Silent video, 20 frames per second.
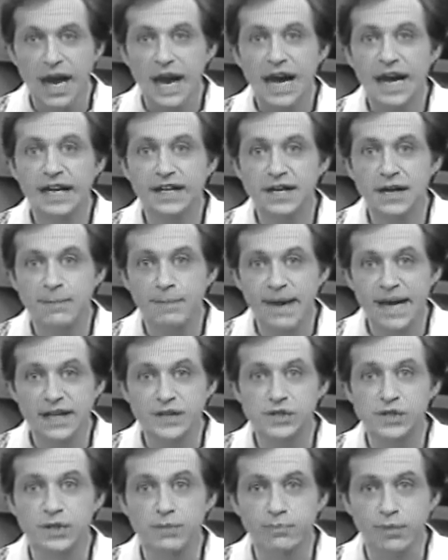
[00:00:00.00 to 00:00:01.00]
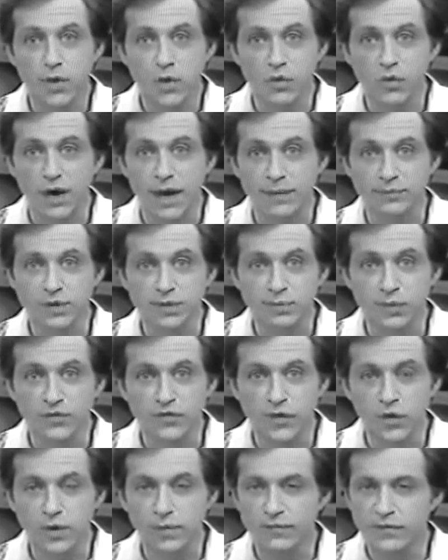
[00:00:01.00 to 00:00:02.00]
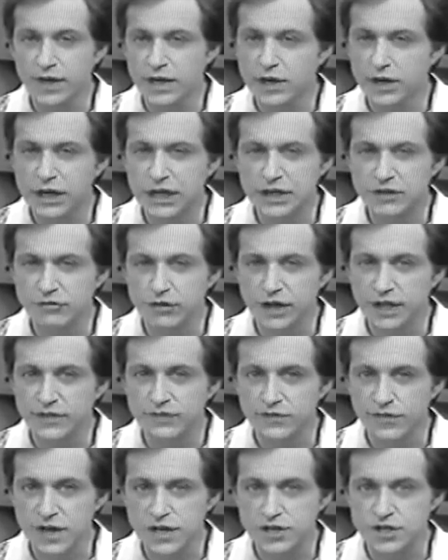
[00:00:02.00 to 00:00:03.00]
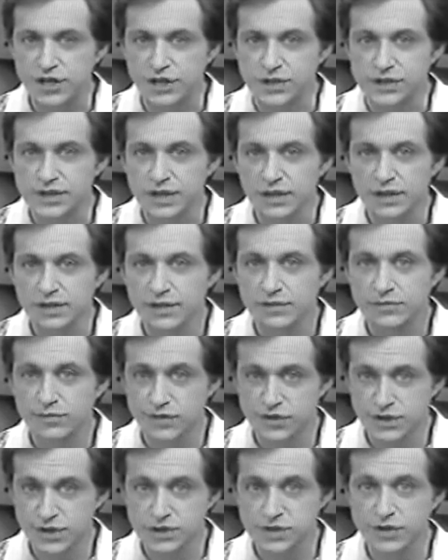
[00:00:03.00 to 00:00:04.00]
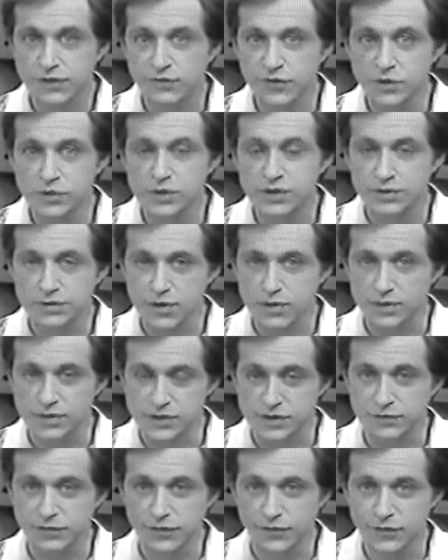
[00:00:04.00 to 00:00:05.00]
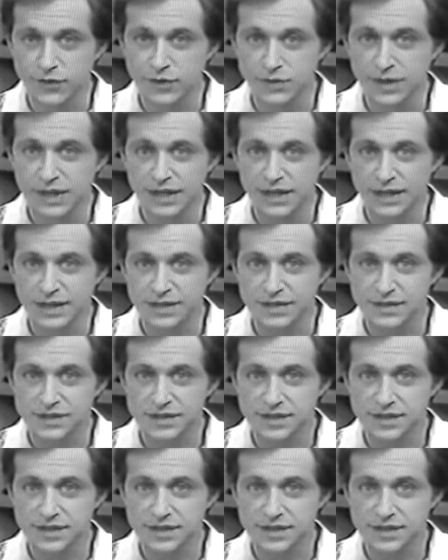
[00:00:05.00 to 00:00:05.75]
it commands the program to perform very intricate functions with just a few strokes of a few keys.